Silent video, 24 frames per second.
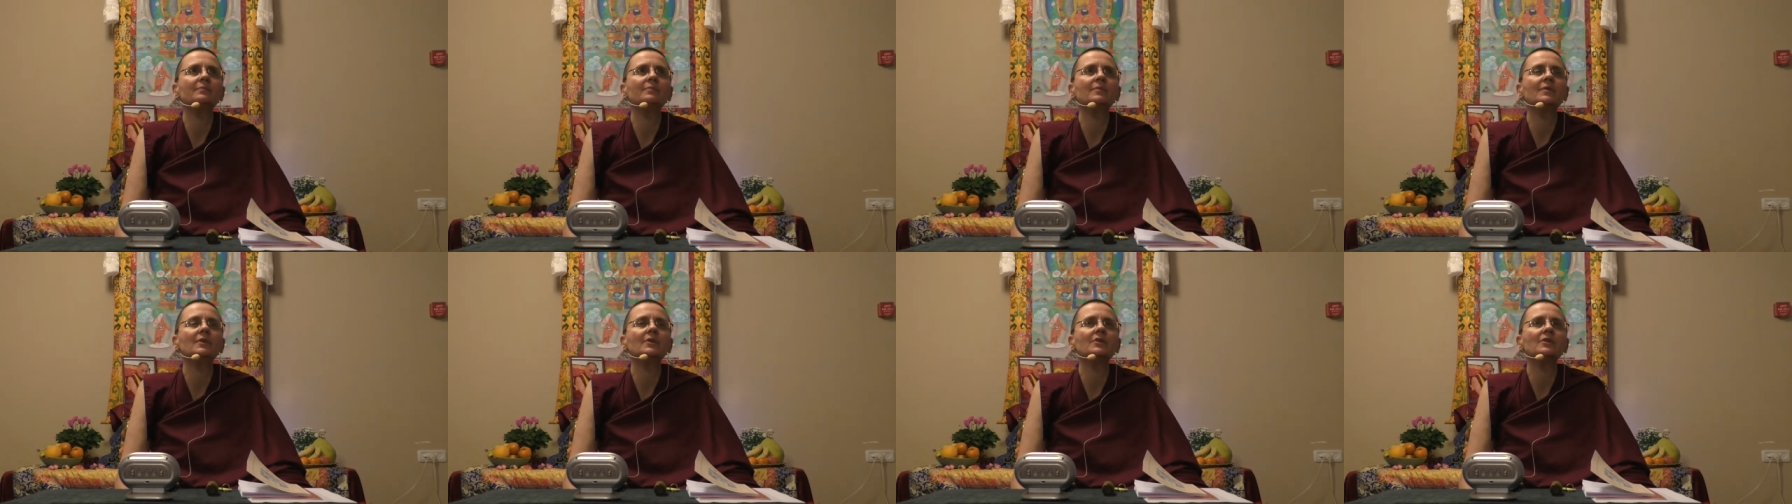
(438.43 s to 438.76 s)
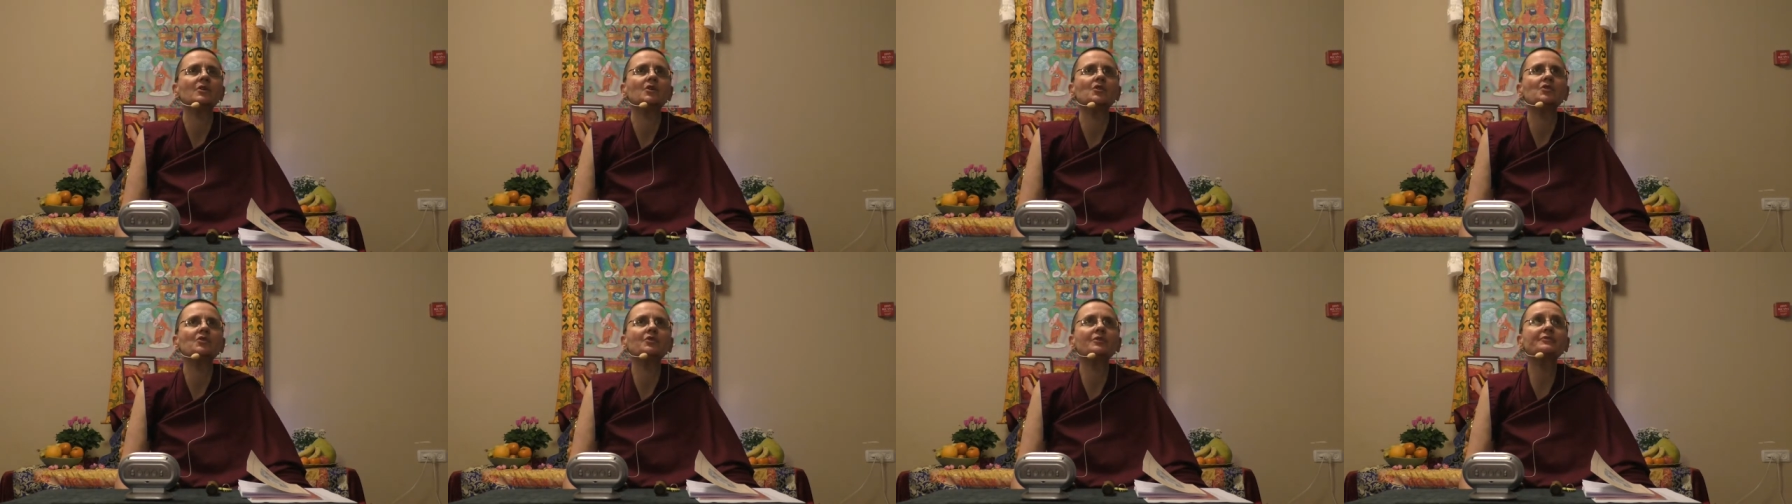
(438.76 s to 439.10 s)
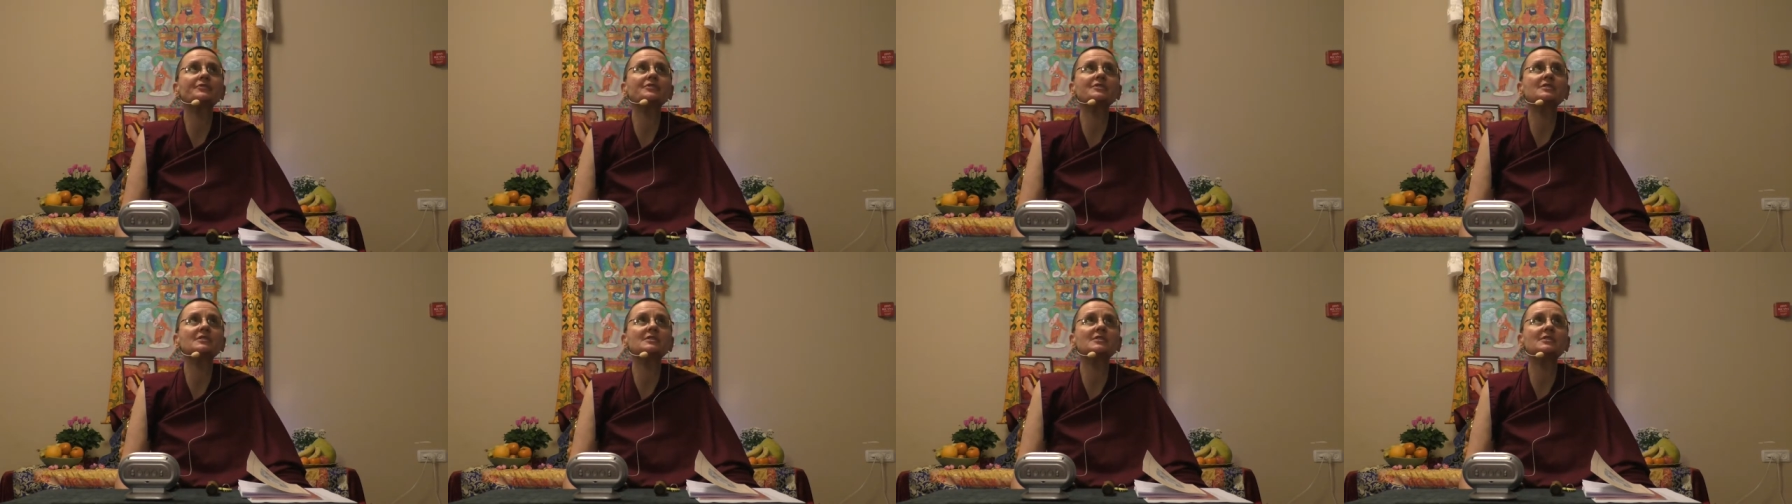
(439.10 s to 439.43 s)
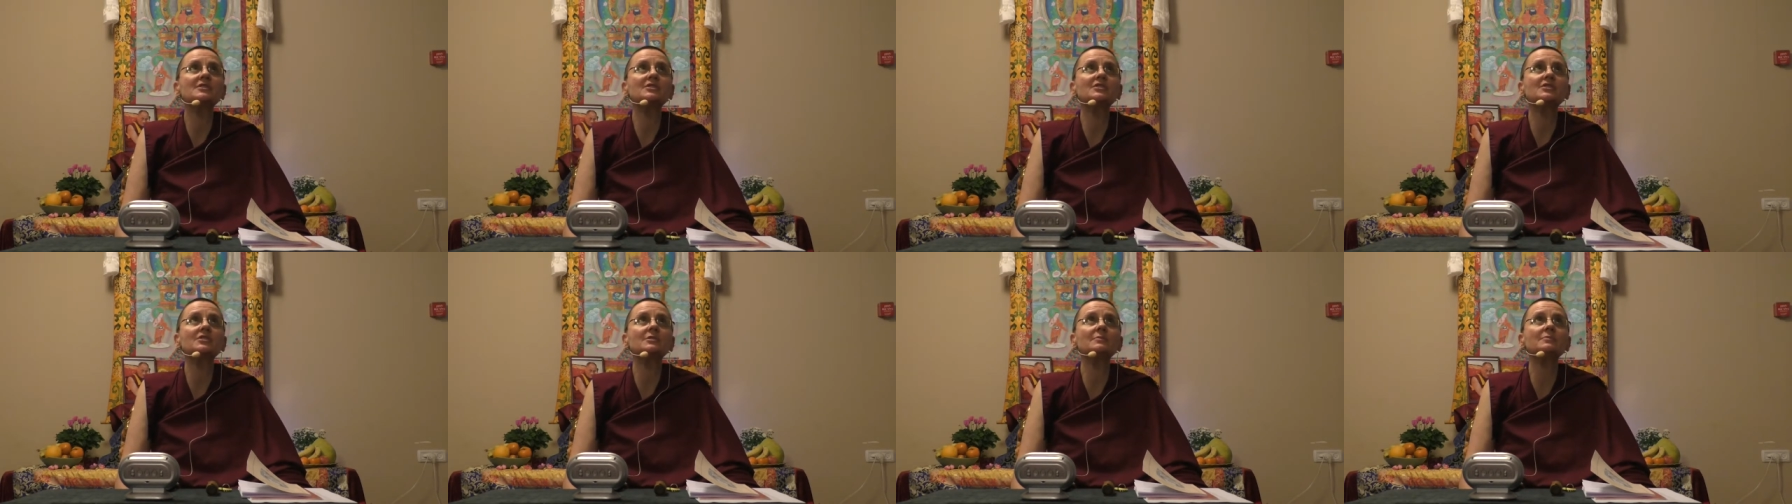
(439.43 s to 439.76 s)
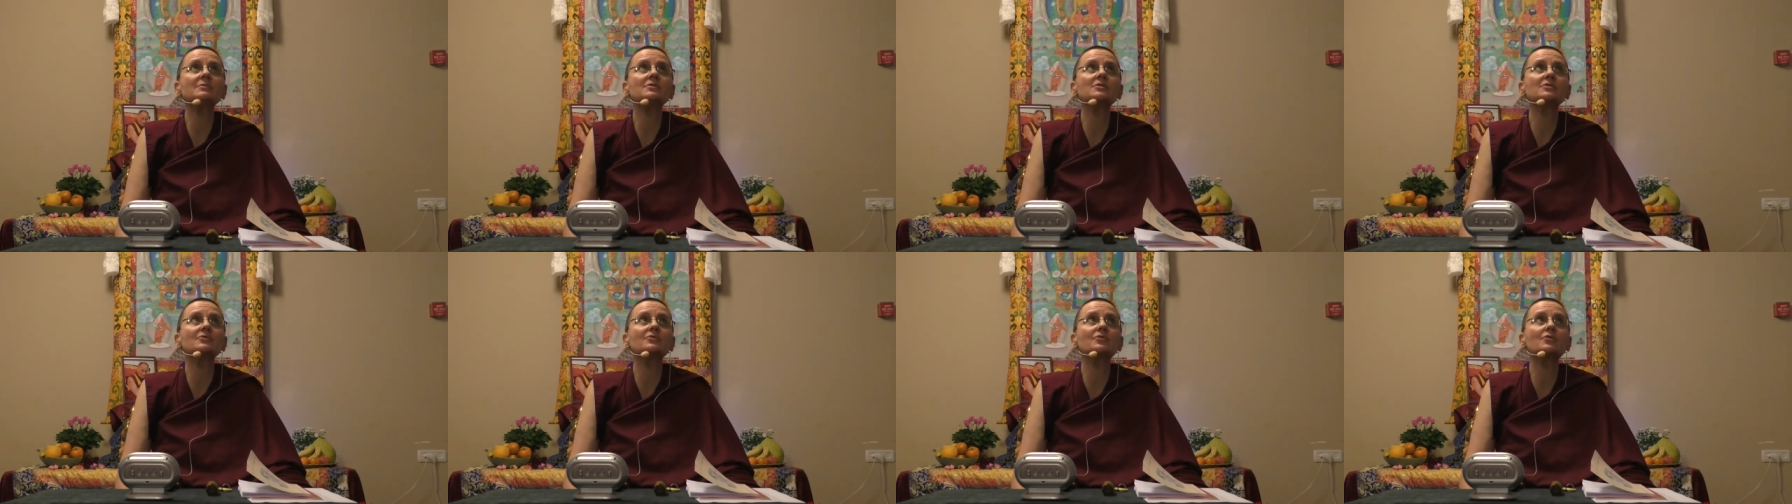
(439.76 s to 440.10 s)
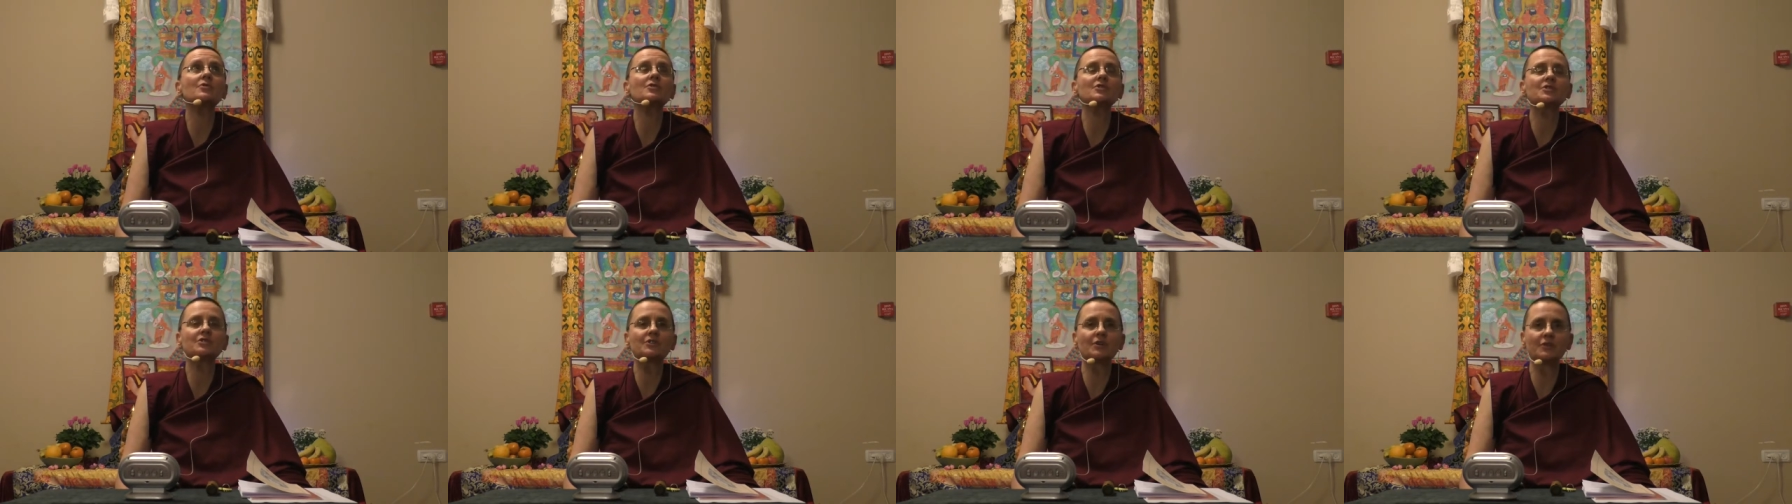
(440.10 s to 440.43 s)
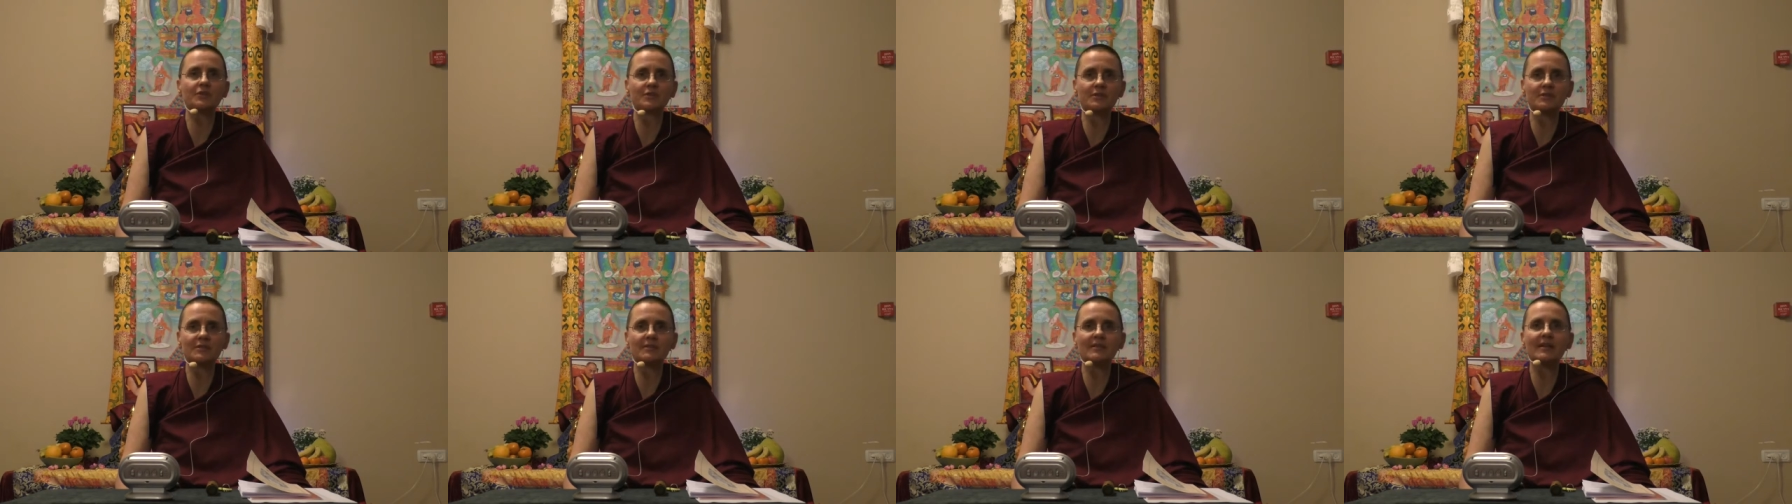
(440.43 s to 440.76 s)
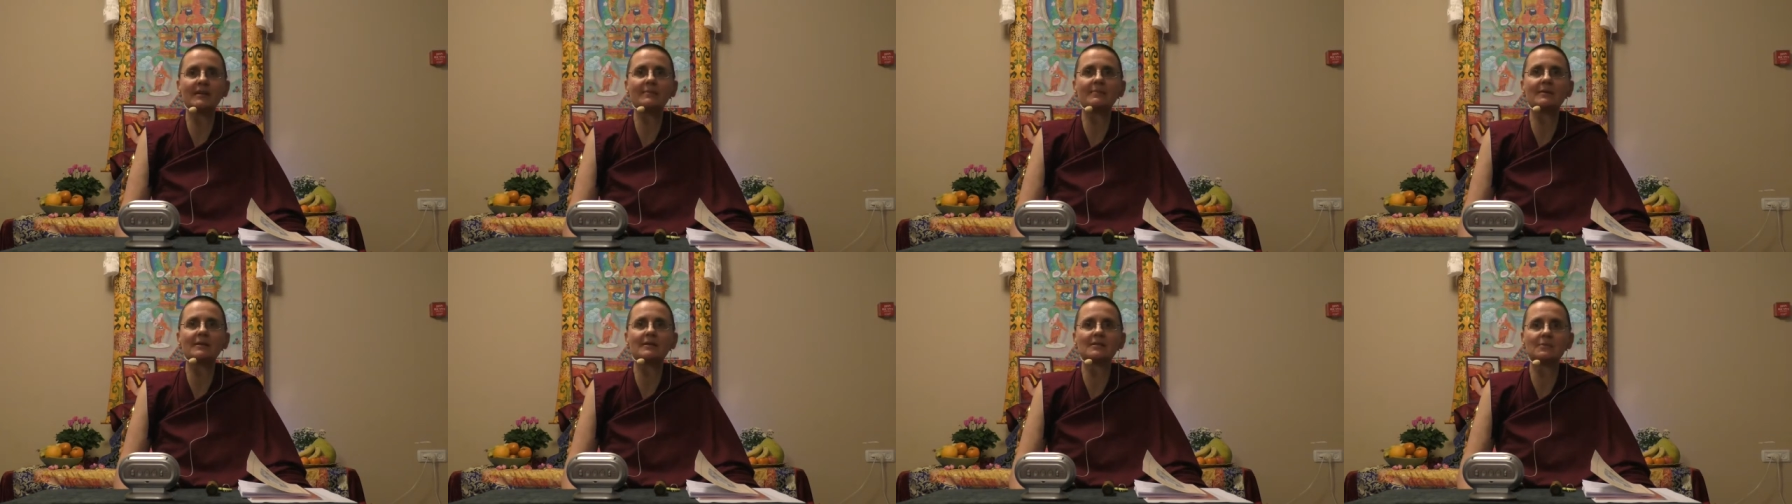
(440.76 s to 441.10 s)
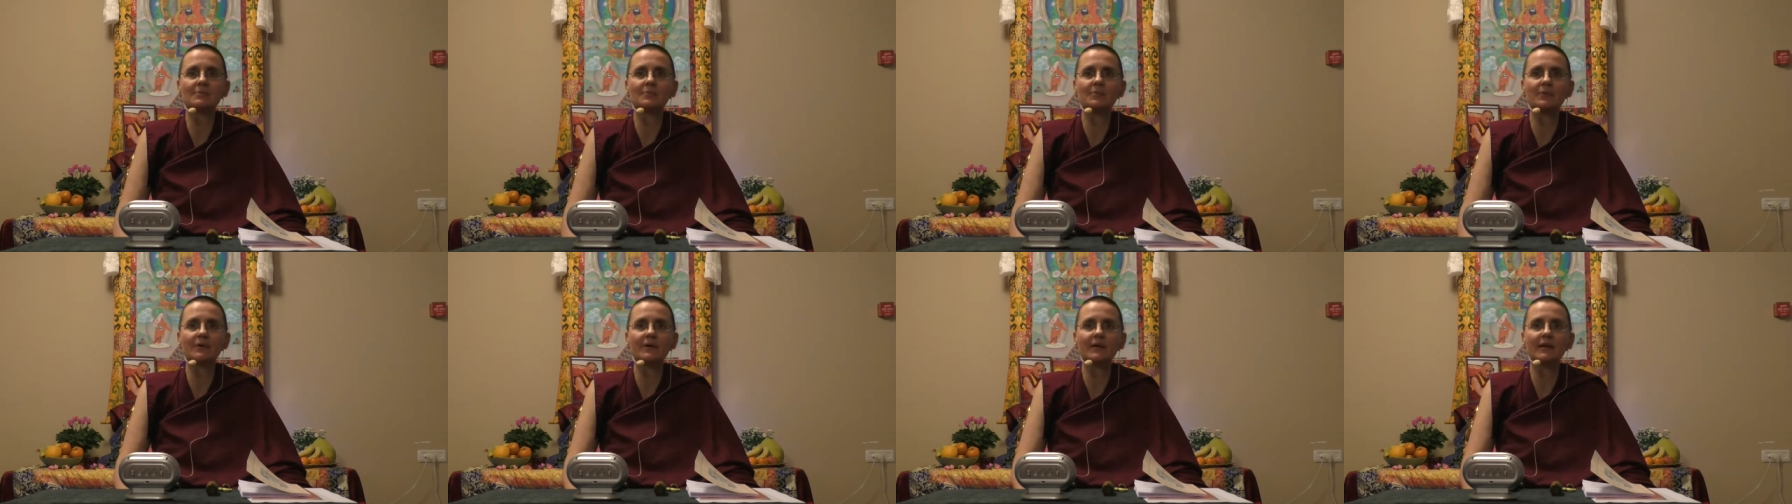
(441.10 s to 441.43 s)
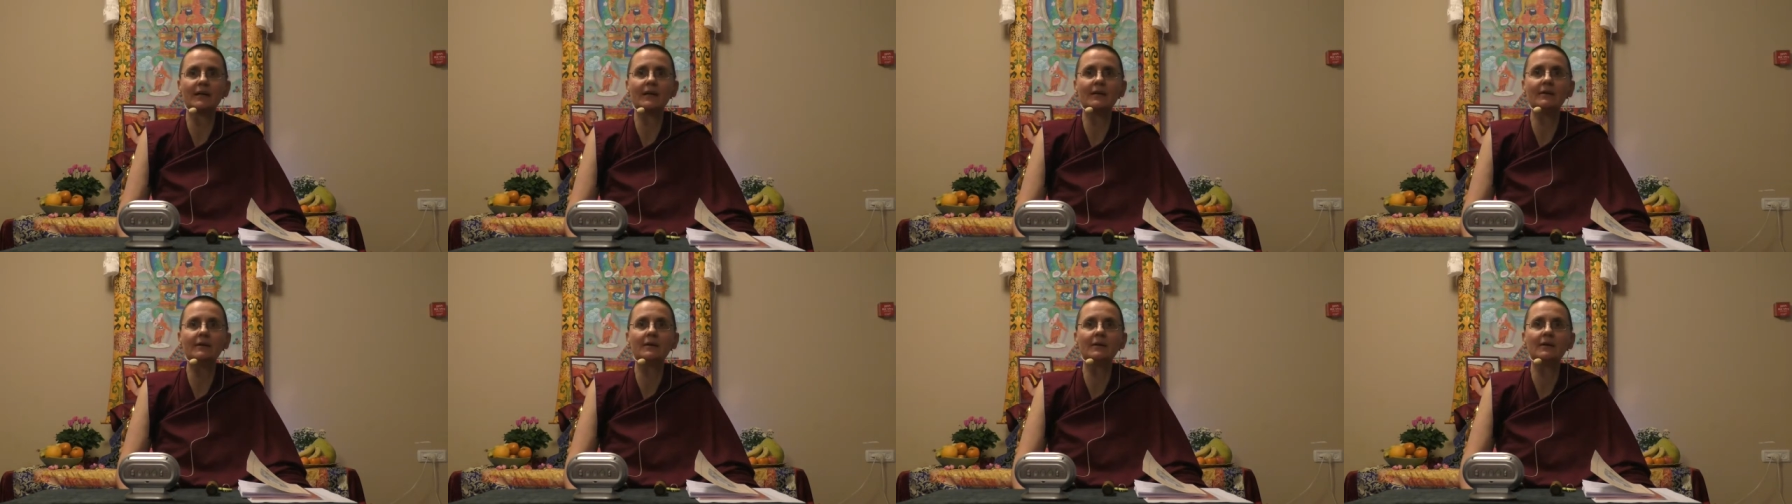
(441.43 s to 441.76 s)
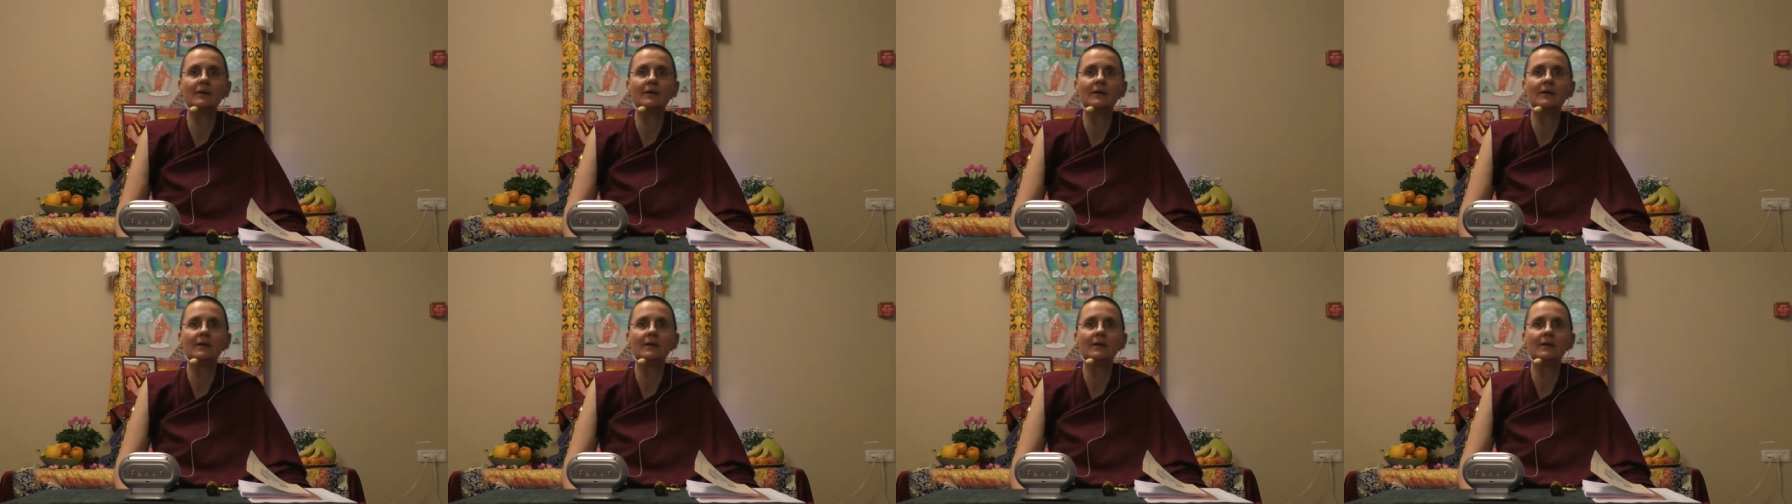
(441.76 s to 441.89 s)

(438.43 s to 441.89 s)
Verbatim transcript: the your nervous system is, of course, not the same as a brain.